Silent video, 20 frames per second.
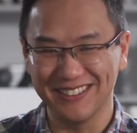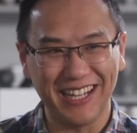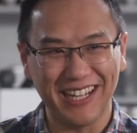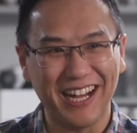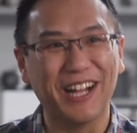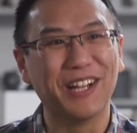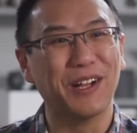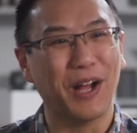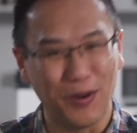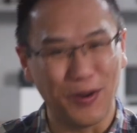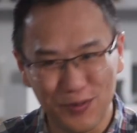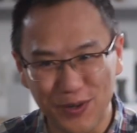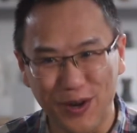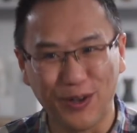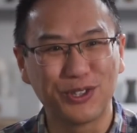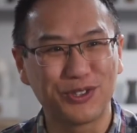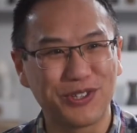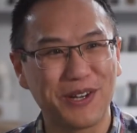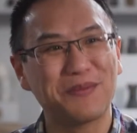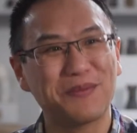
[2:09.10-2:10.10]
a
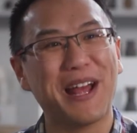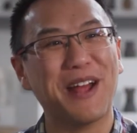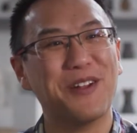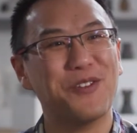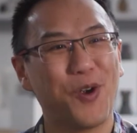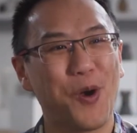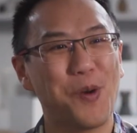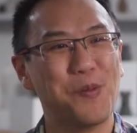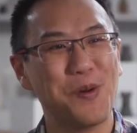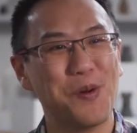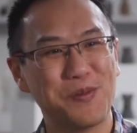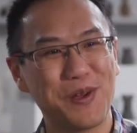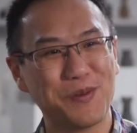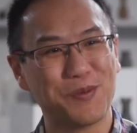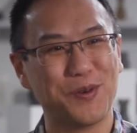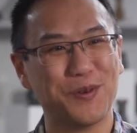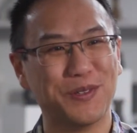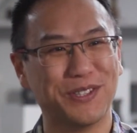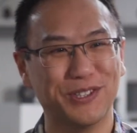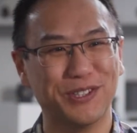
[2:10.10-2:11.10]
road trip that normal
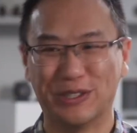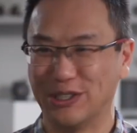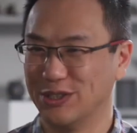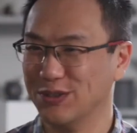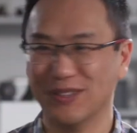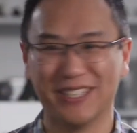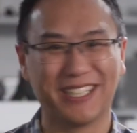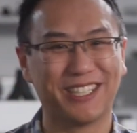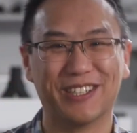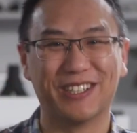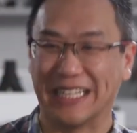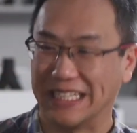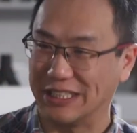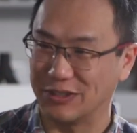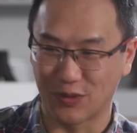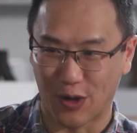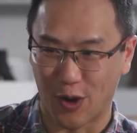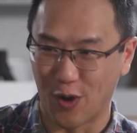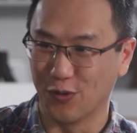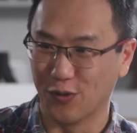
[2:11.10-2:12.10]
people would do. You literally
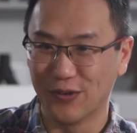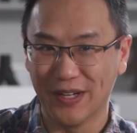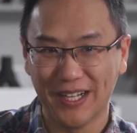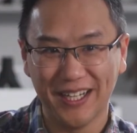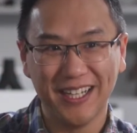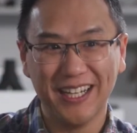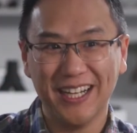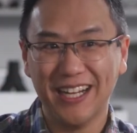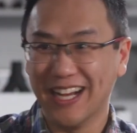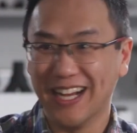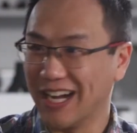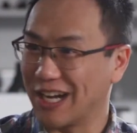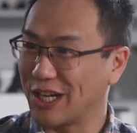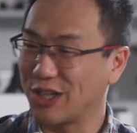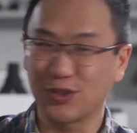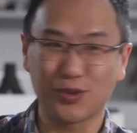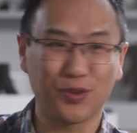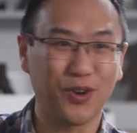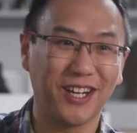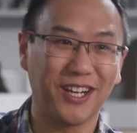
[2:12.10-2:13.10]
drove
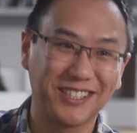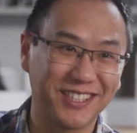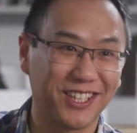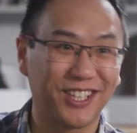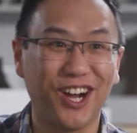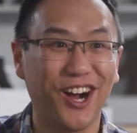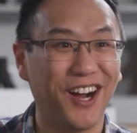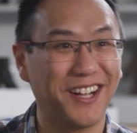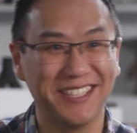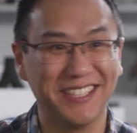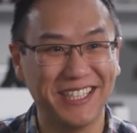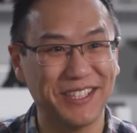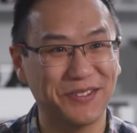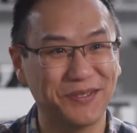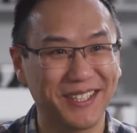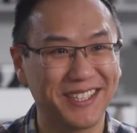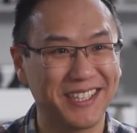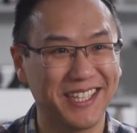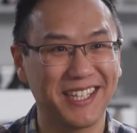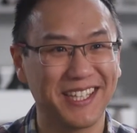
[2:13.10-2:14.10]
across the continent
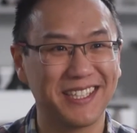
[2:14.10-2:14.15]
with this.